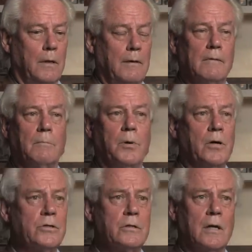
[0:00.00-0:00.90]
even a
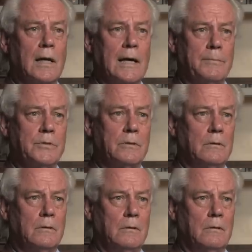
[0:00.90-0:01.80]
partial collapse
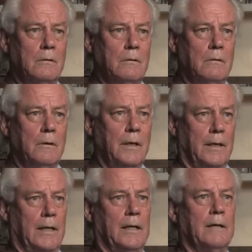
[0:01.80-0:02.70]

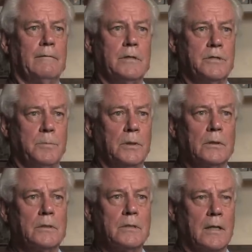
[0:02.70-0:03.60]
in any of these
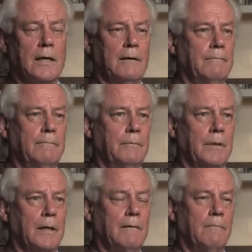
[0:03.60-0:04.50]
buildings that I've
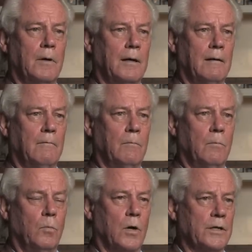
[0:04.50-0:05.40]

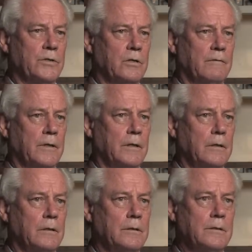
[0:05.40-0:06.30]
watched over the
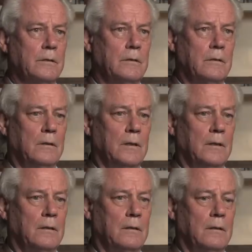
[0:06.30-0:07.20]
years.
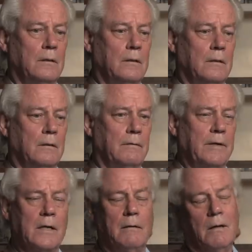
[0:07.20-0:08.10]

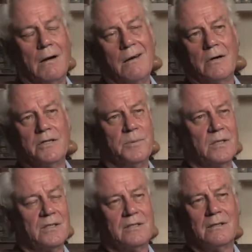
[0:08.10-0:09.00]
High-rise
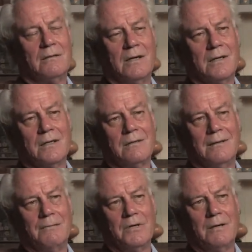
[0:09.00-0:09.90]
buildings.
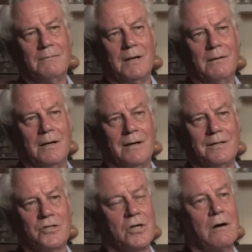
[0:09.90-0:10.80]
I
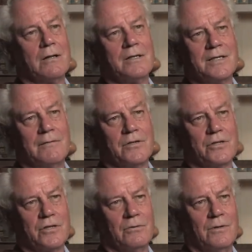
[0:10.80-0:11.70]
started in San
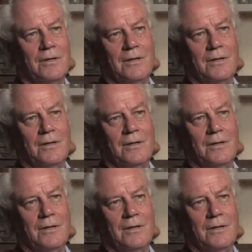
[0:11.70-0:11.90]
Francisco